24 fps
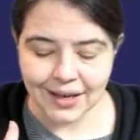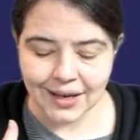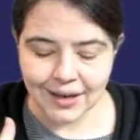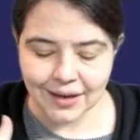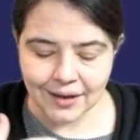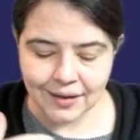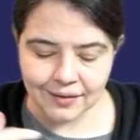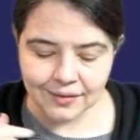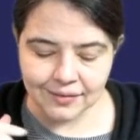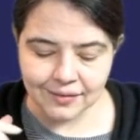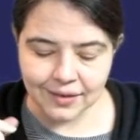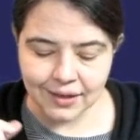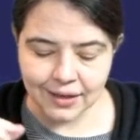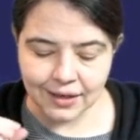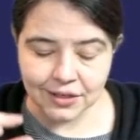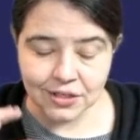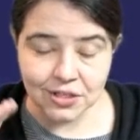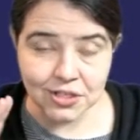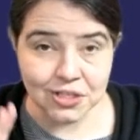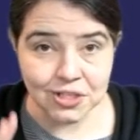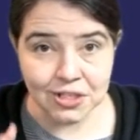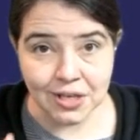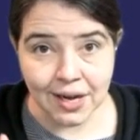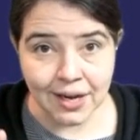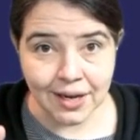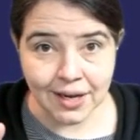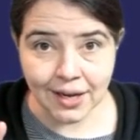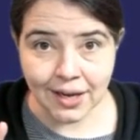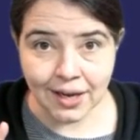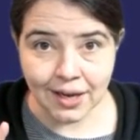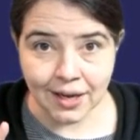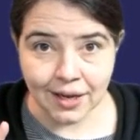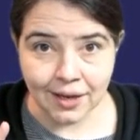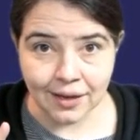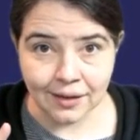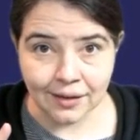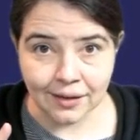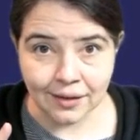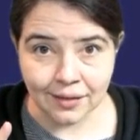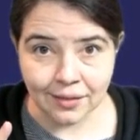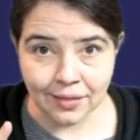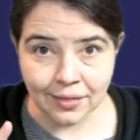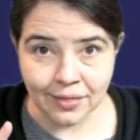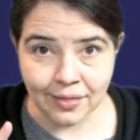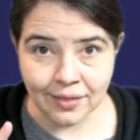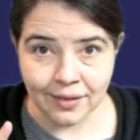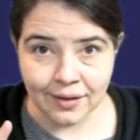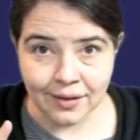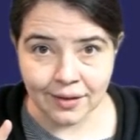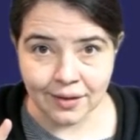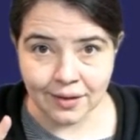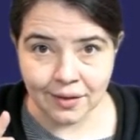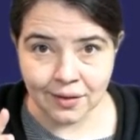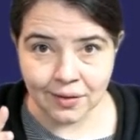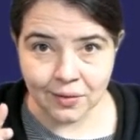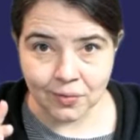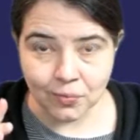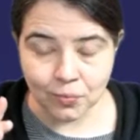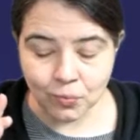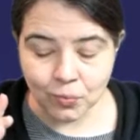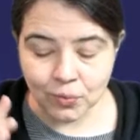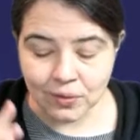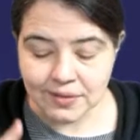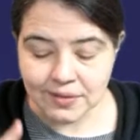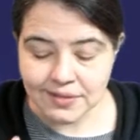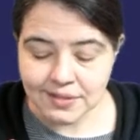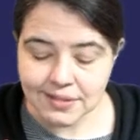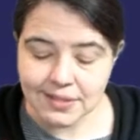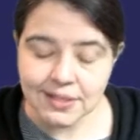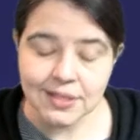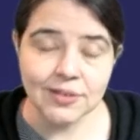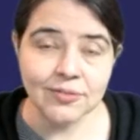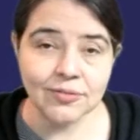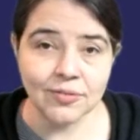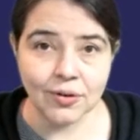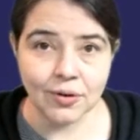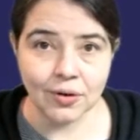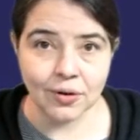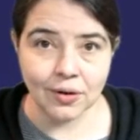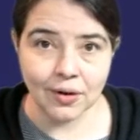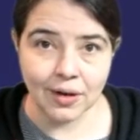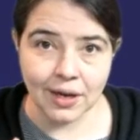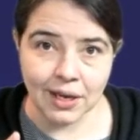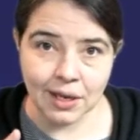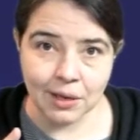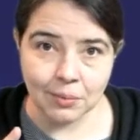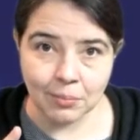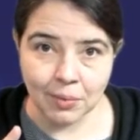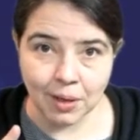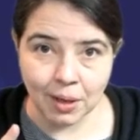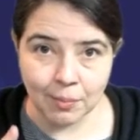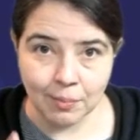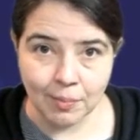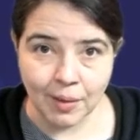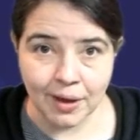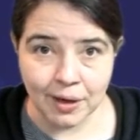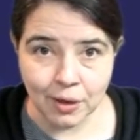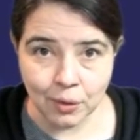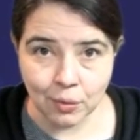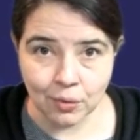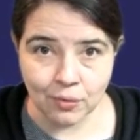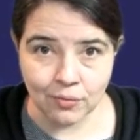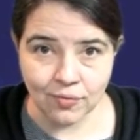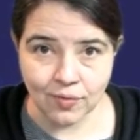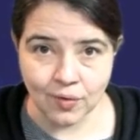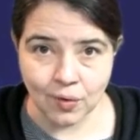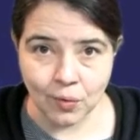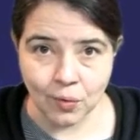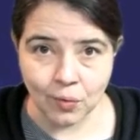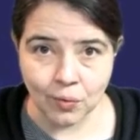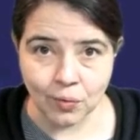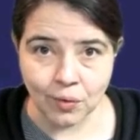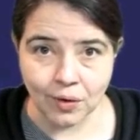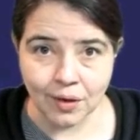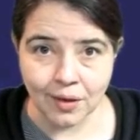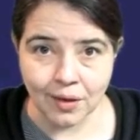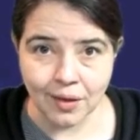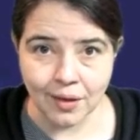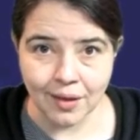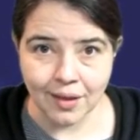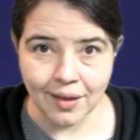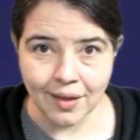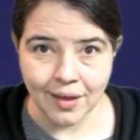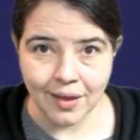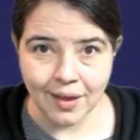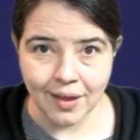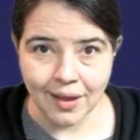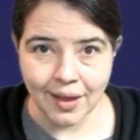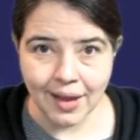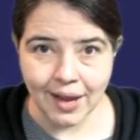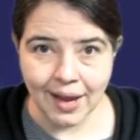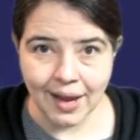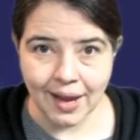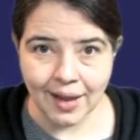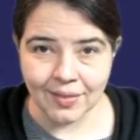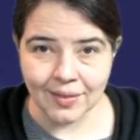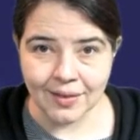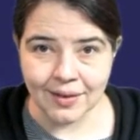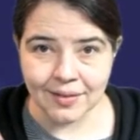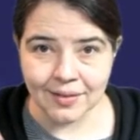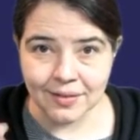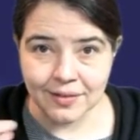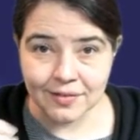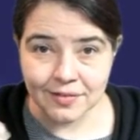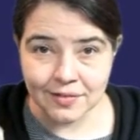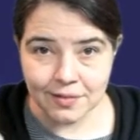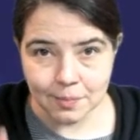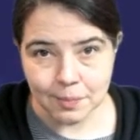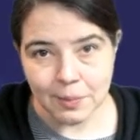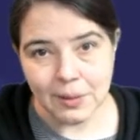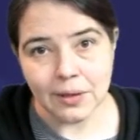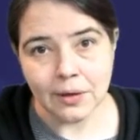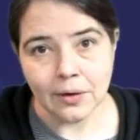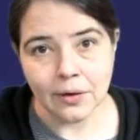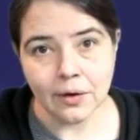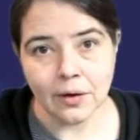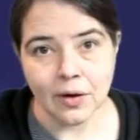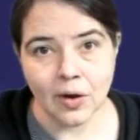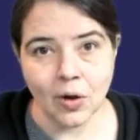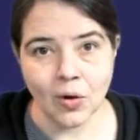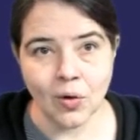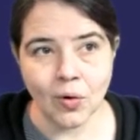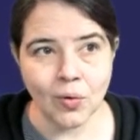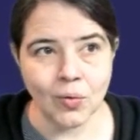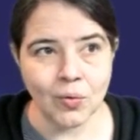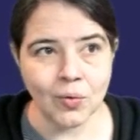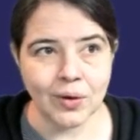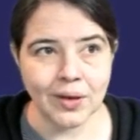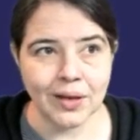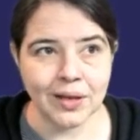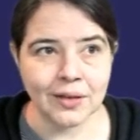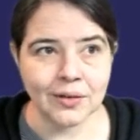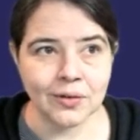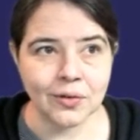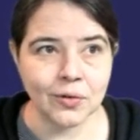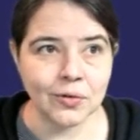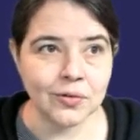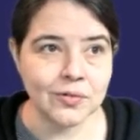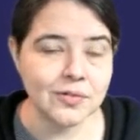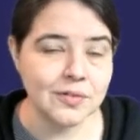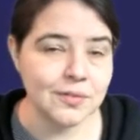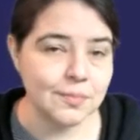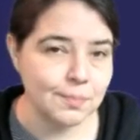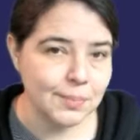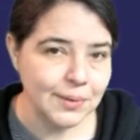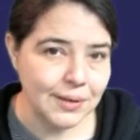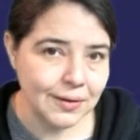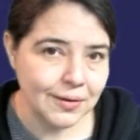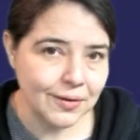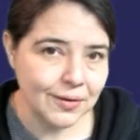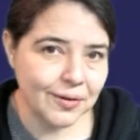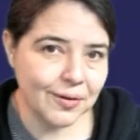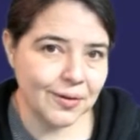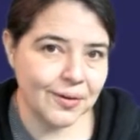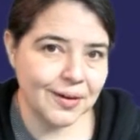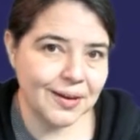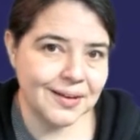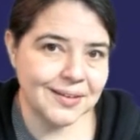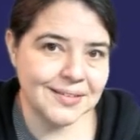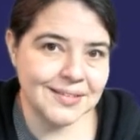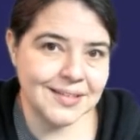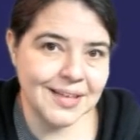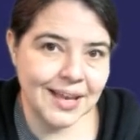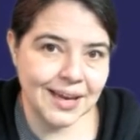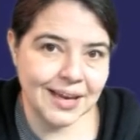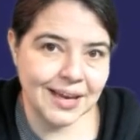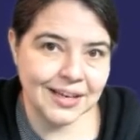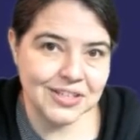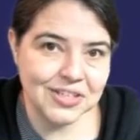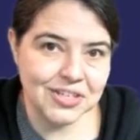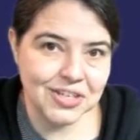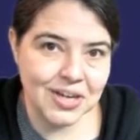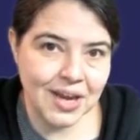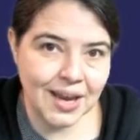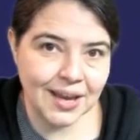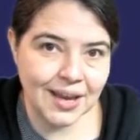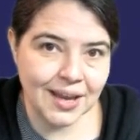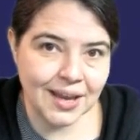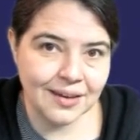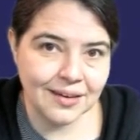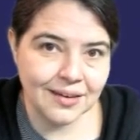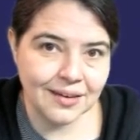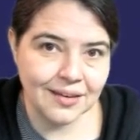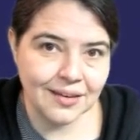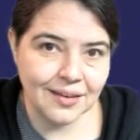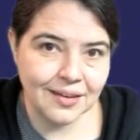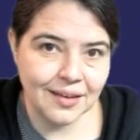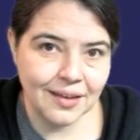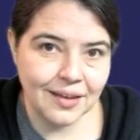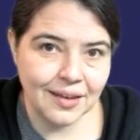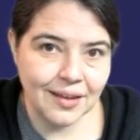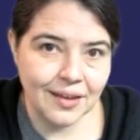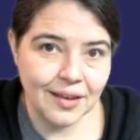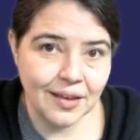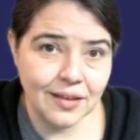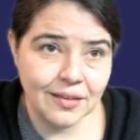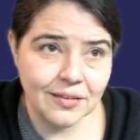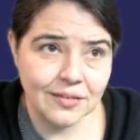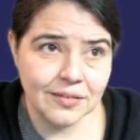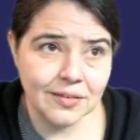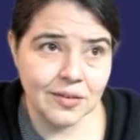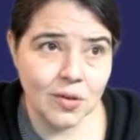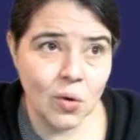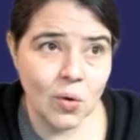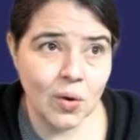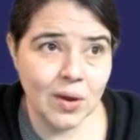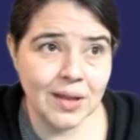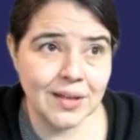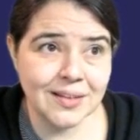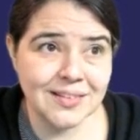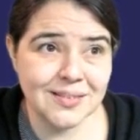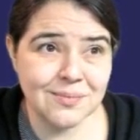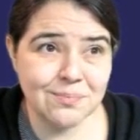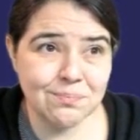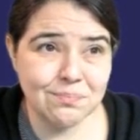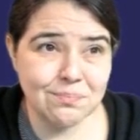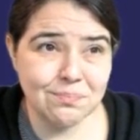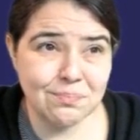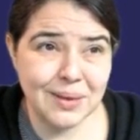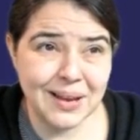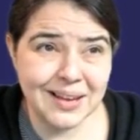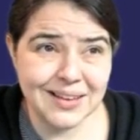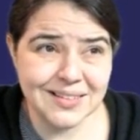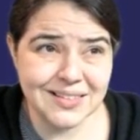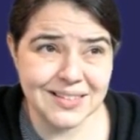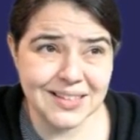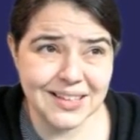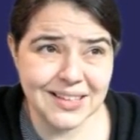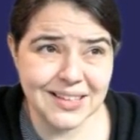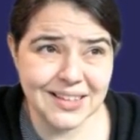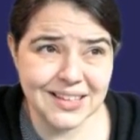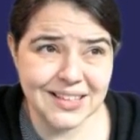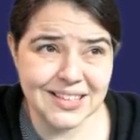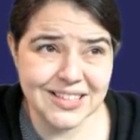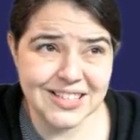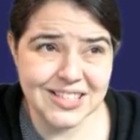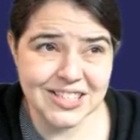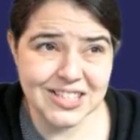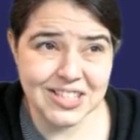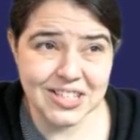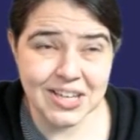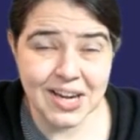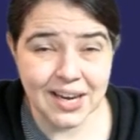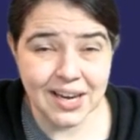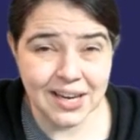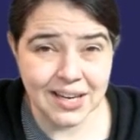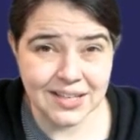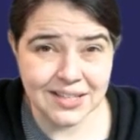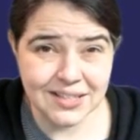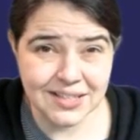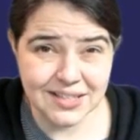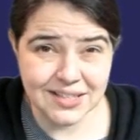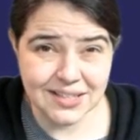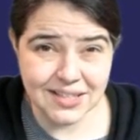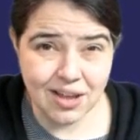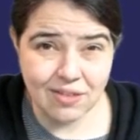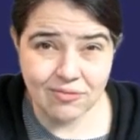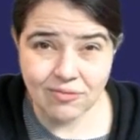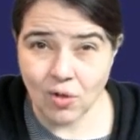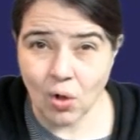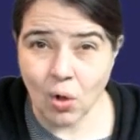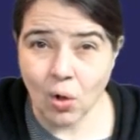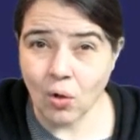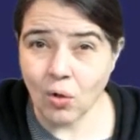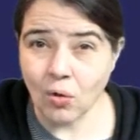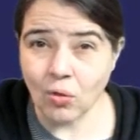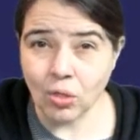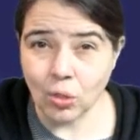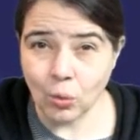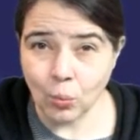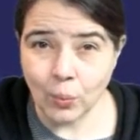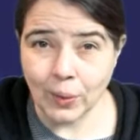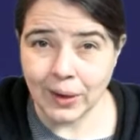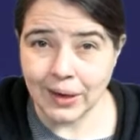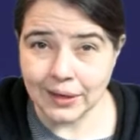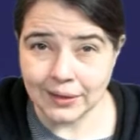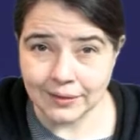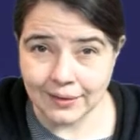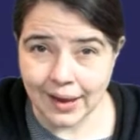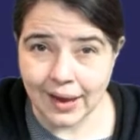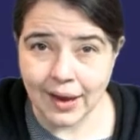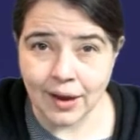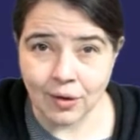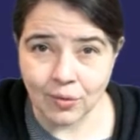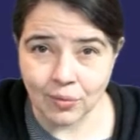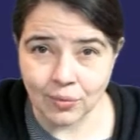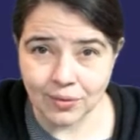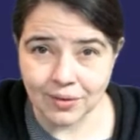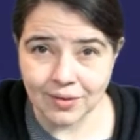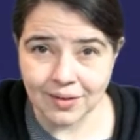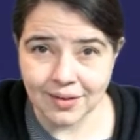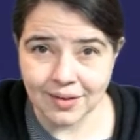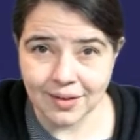is then shaking the receiver in my microphone. And then the speaker cone in your speaker is getting shaken. So it's basically shaking stuff all the way down